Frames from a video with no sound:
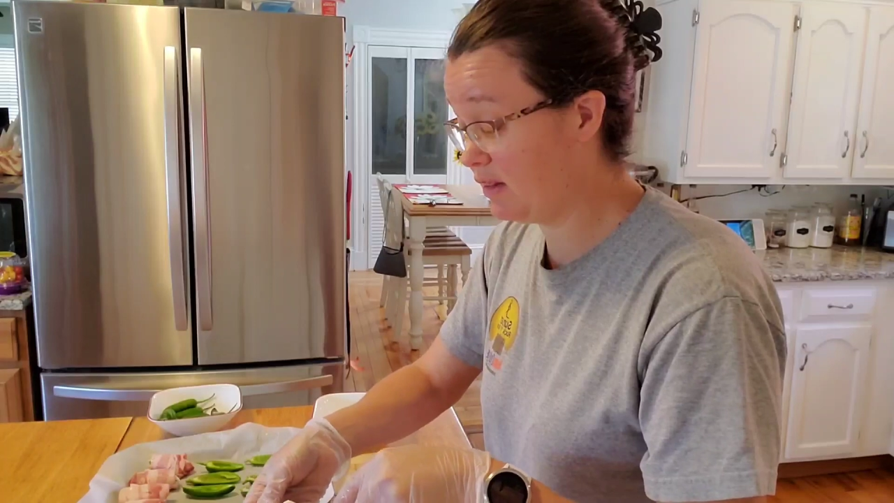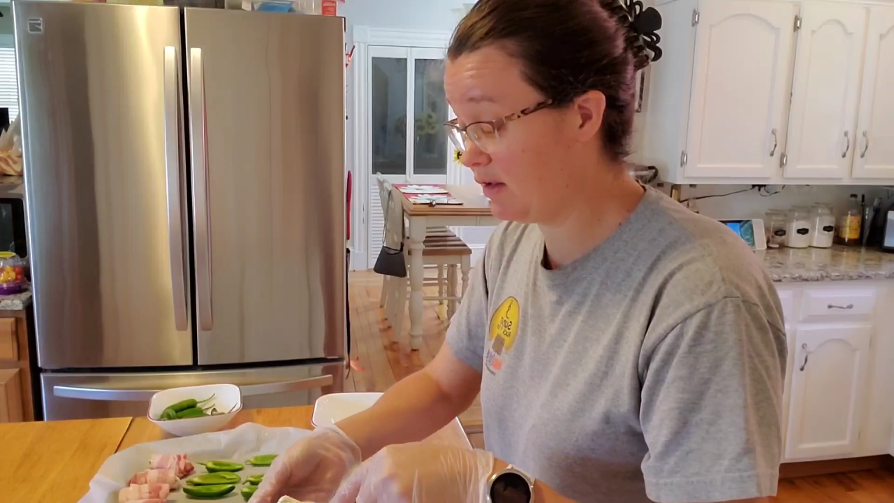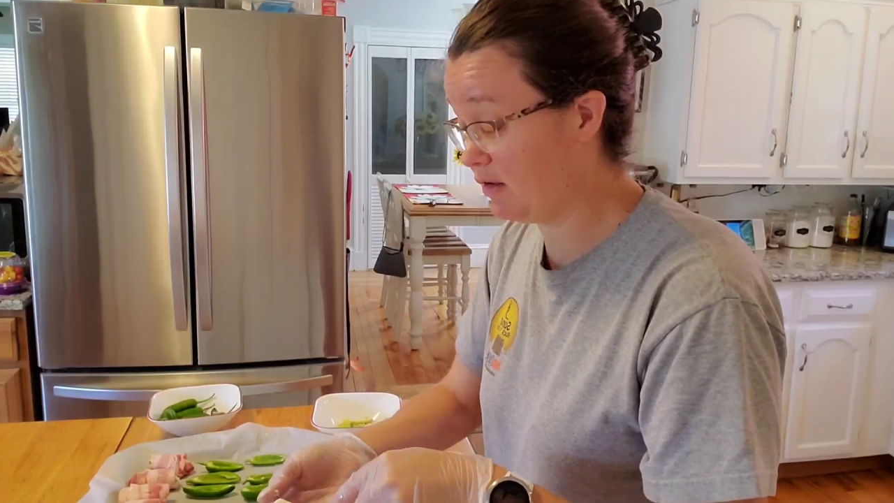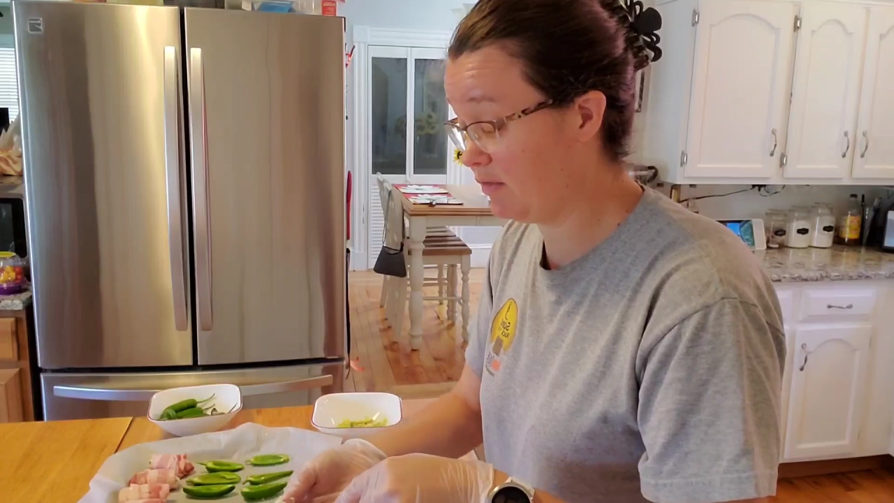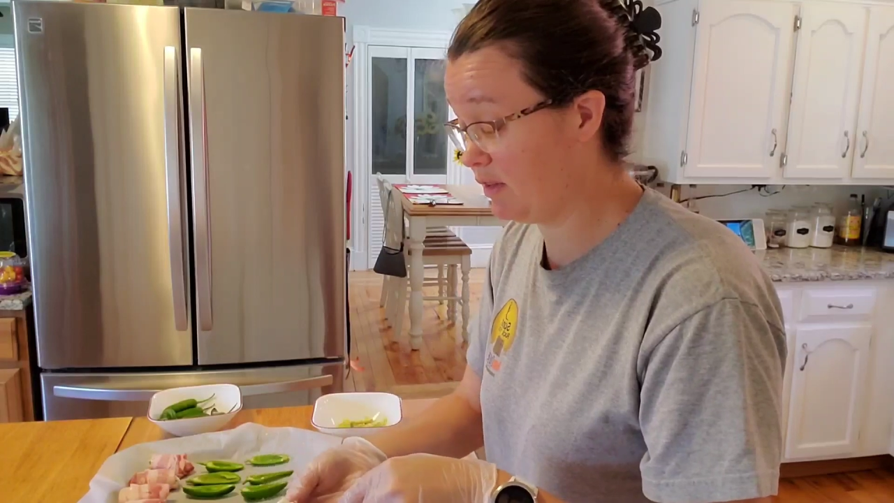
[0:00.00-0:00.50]
so
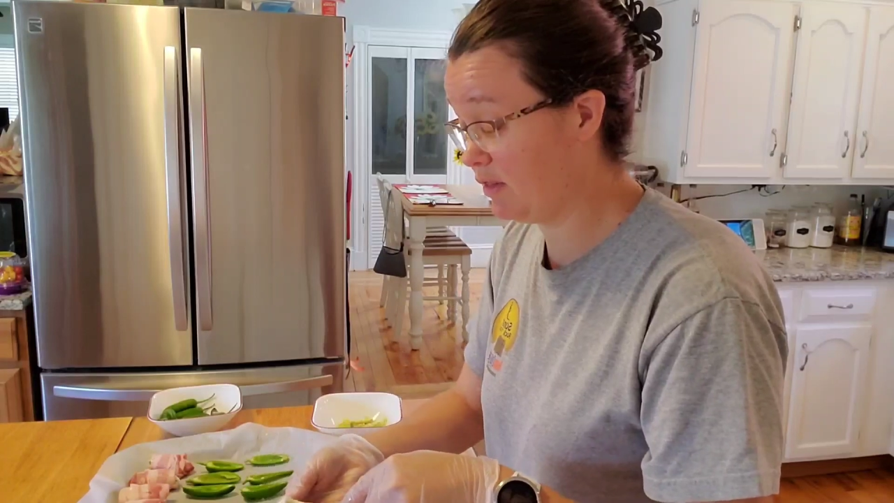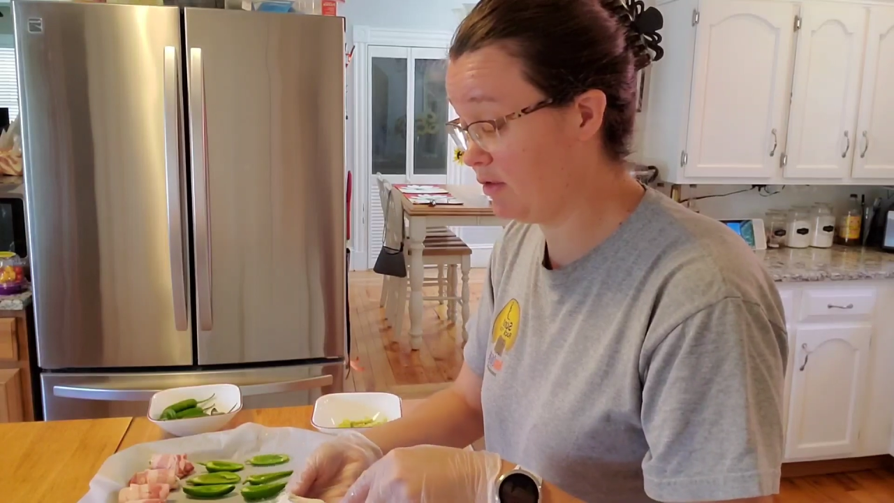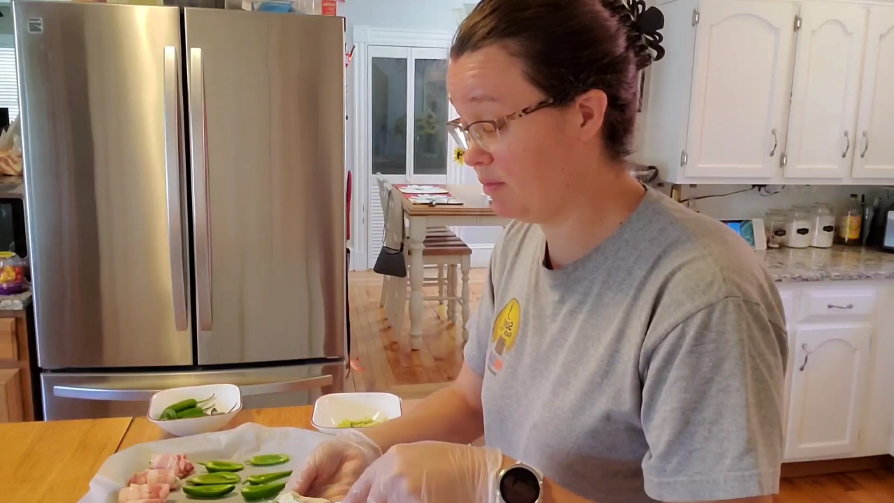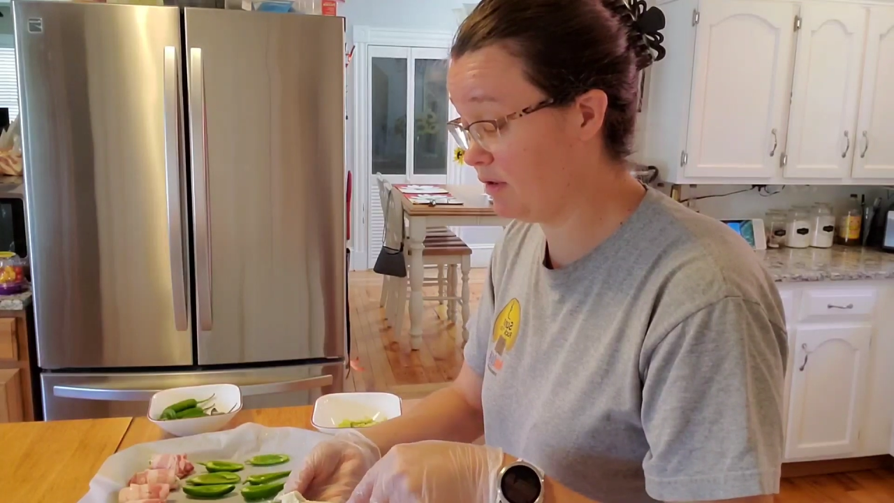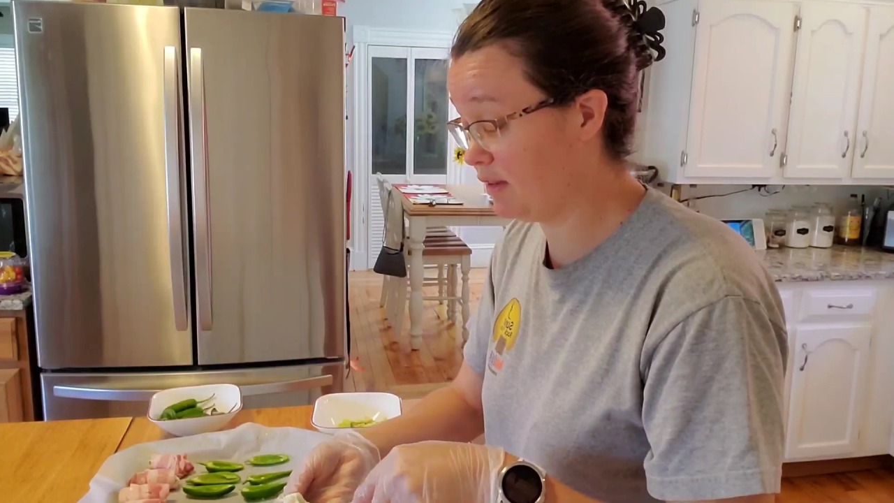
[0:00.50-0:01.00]
I was
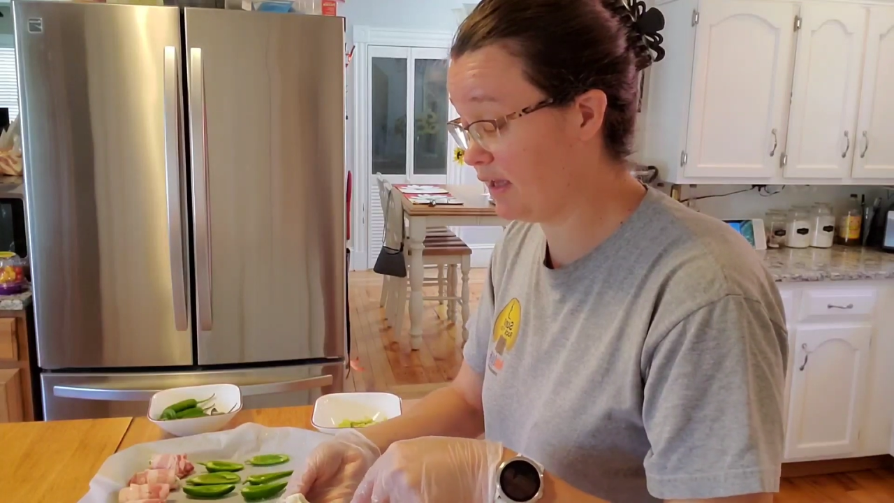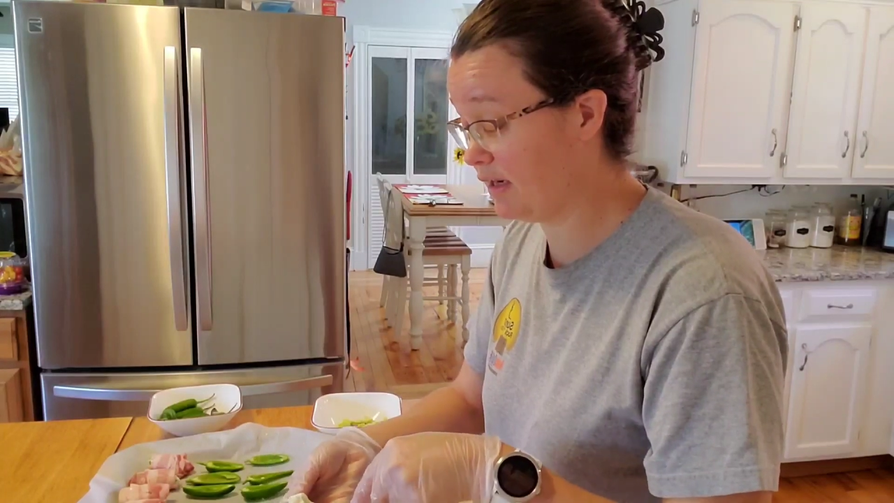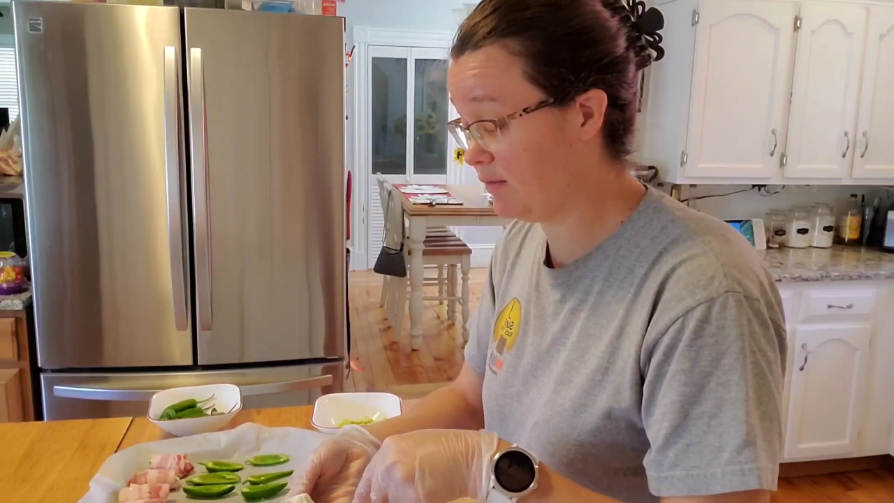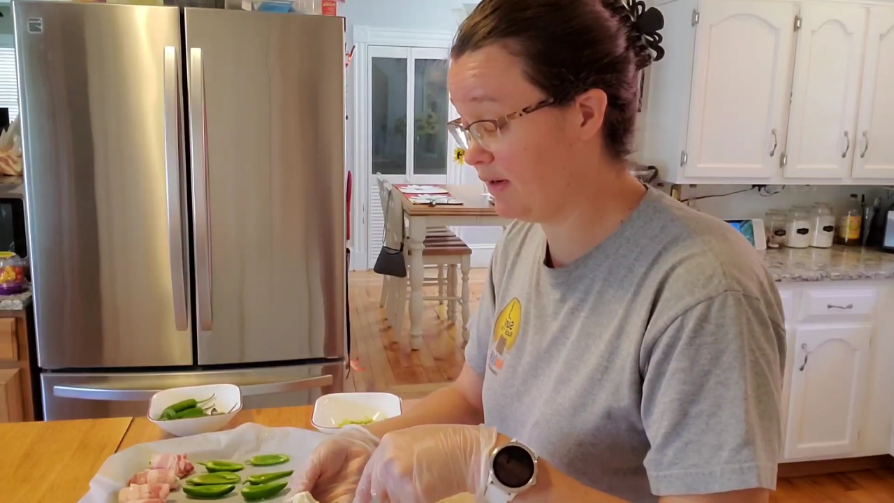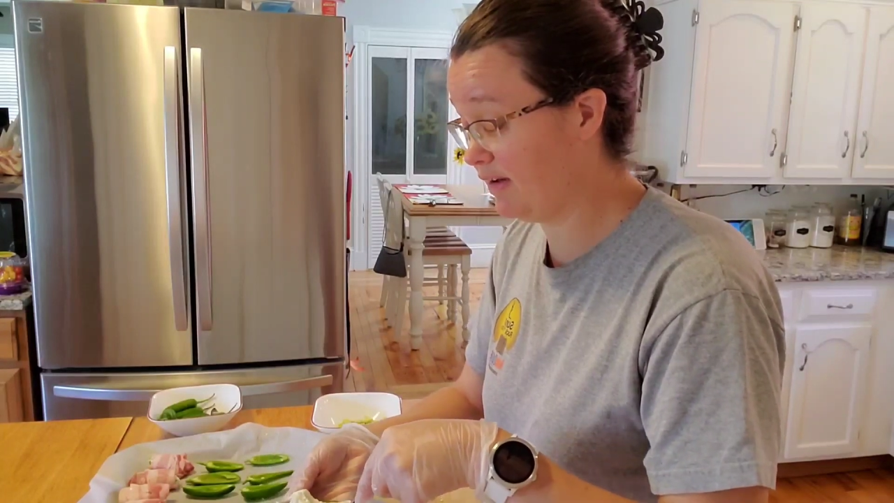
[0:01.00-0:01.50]
super excited when I